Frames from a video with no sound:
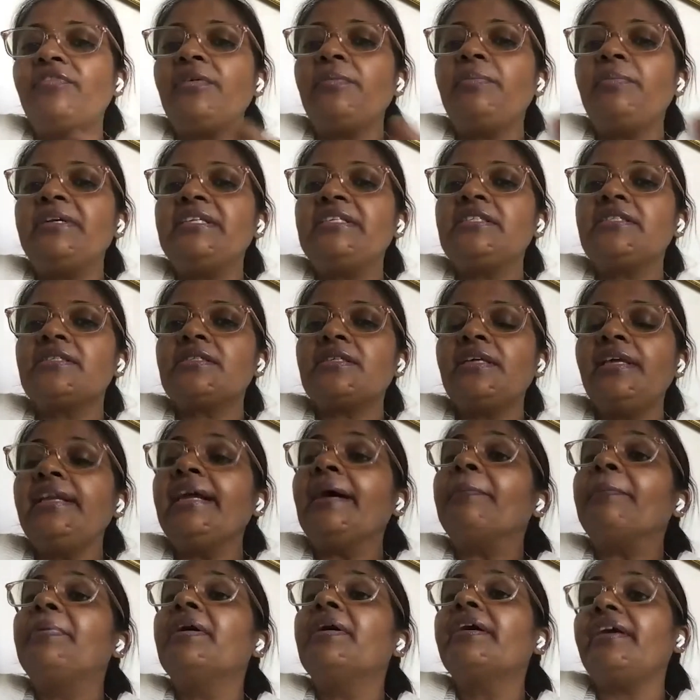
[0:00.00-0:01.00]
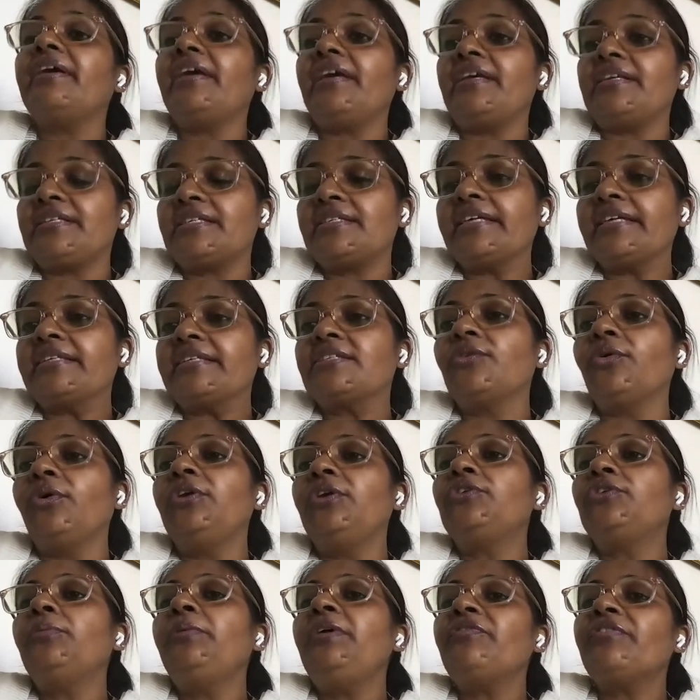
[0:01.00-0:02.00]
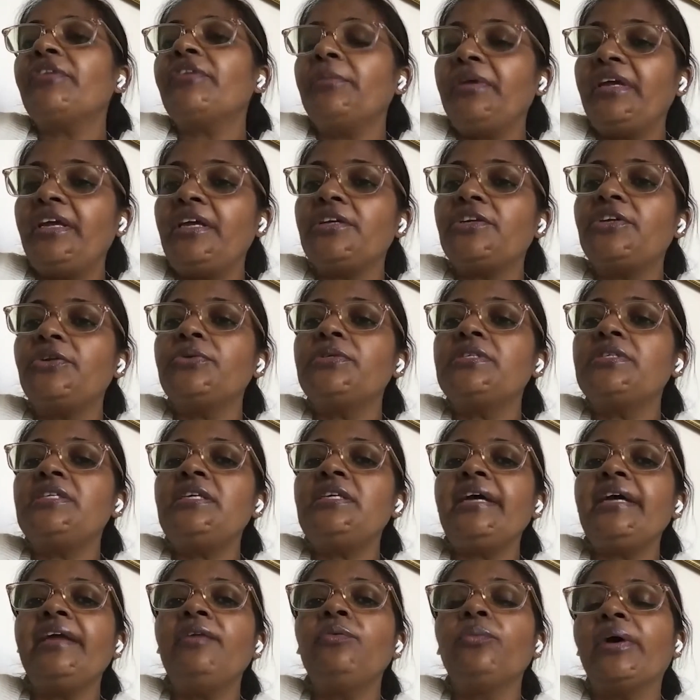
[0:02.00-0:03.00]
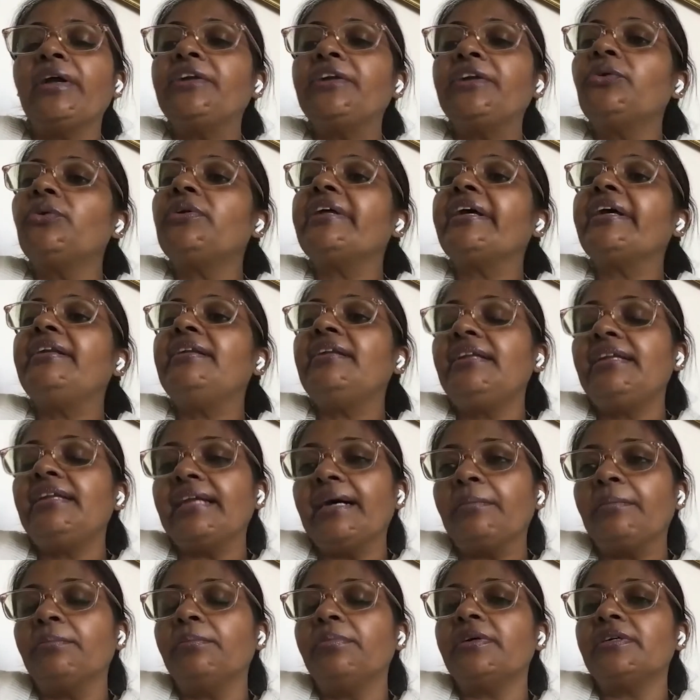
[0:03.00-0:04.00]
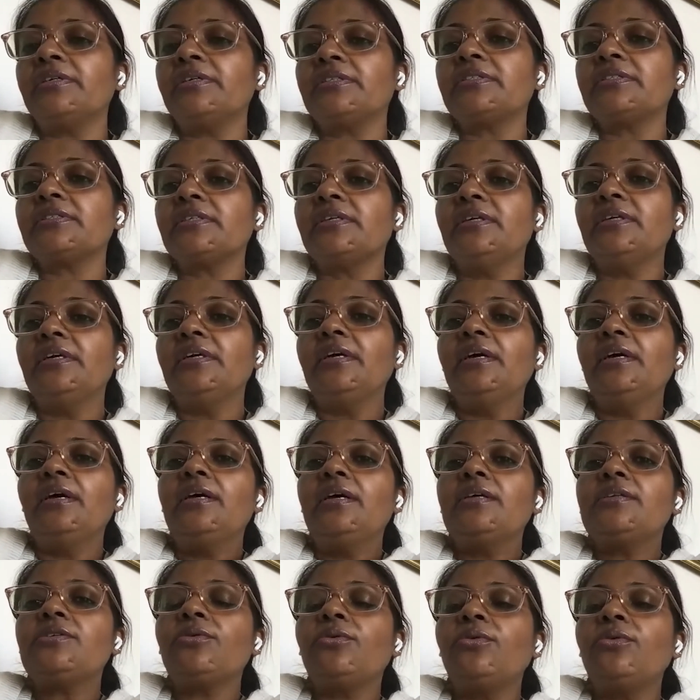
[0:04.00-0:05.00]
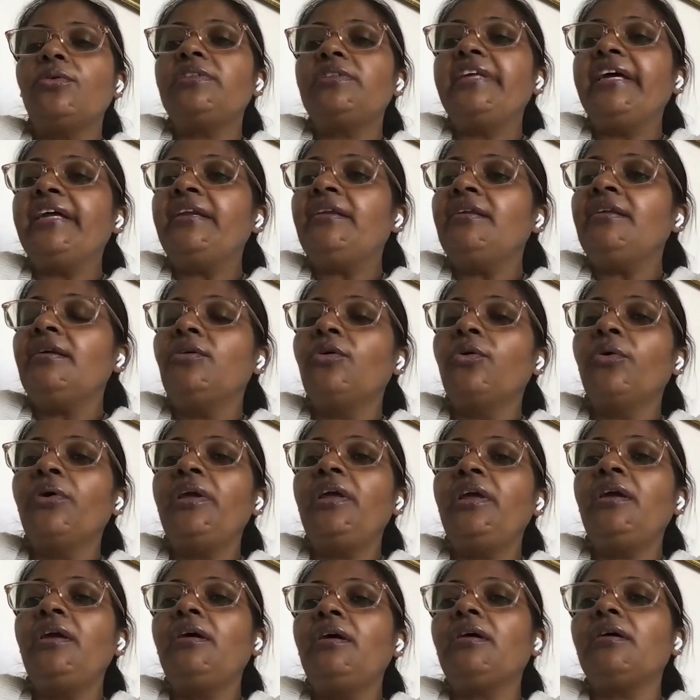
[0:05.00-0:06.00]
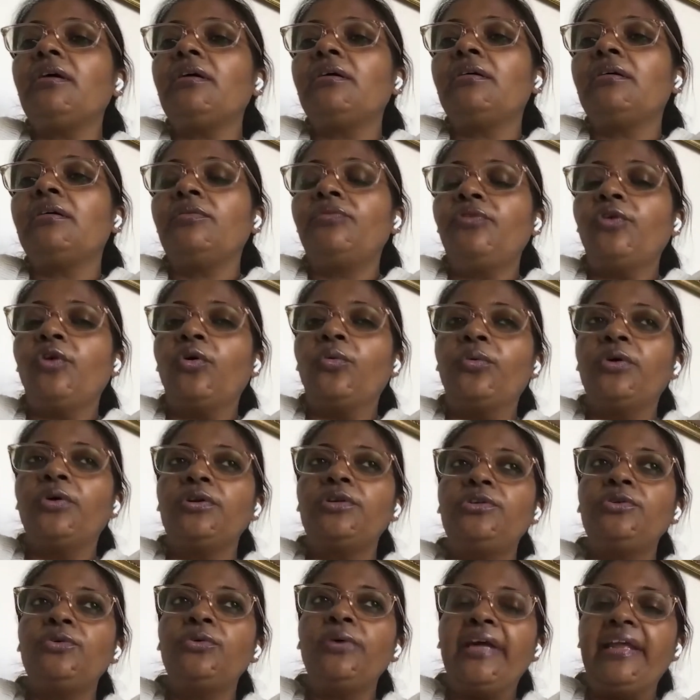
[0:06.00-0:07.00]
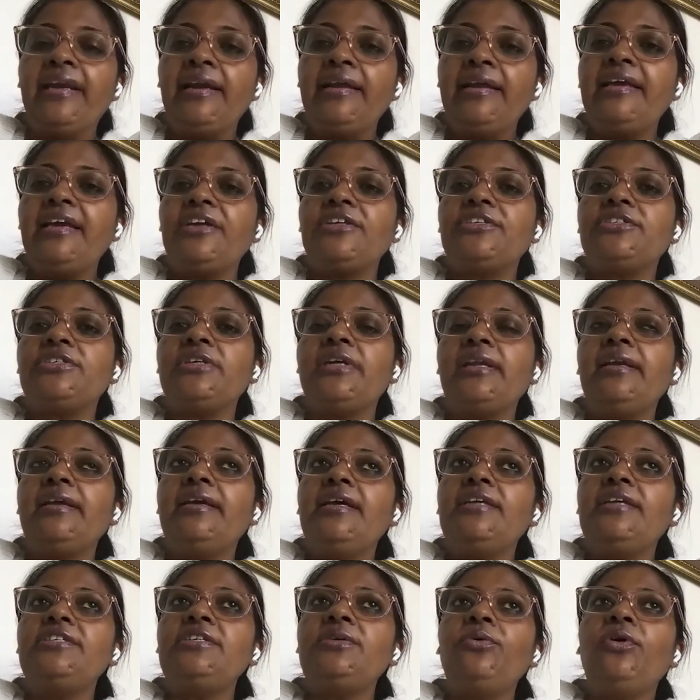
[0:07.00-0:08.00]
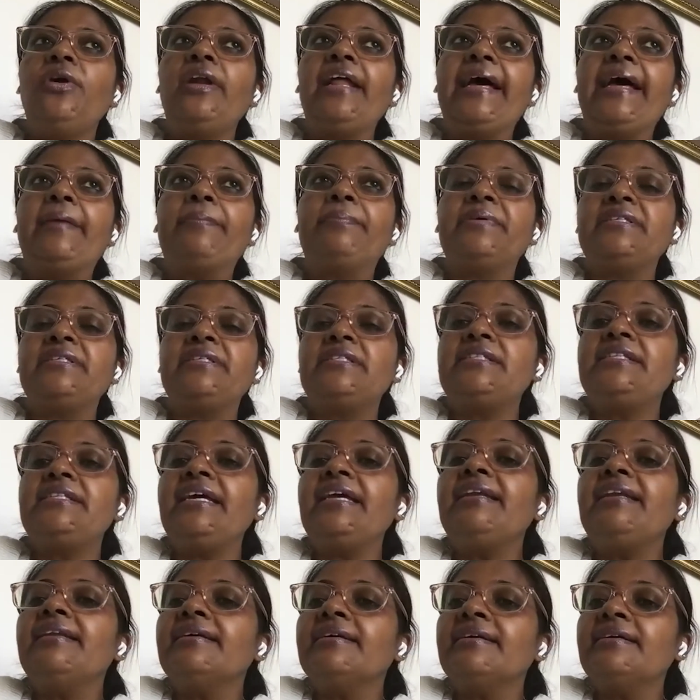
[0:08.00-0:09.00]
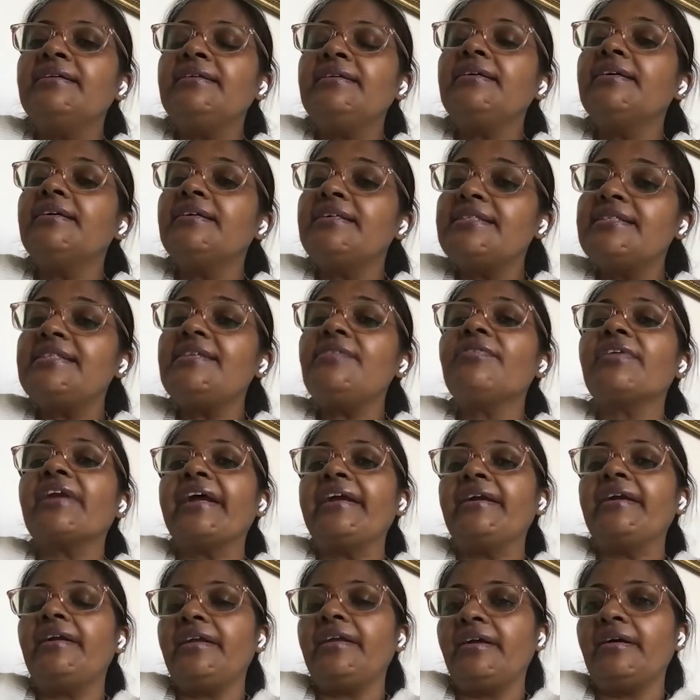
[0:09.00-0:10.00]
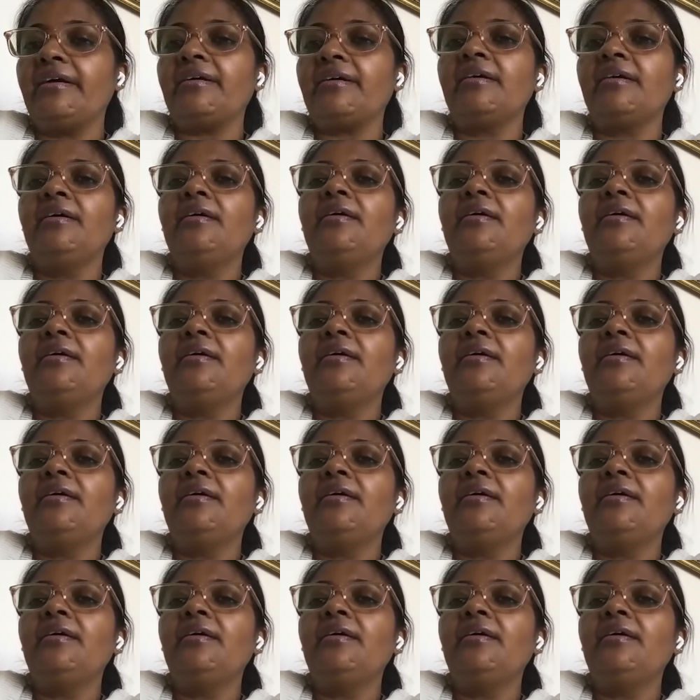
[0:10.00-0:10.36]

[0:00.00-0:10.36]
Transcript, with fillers: alphabets in uppercase. That's going to be from A to Z, and one to ten in numbers. So then going uh, forward to L K G. L K G, what happens? They learn cursive writing.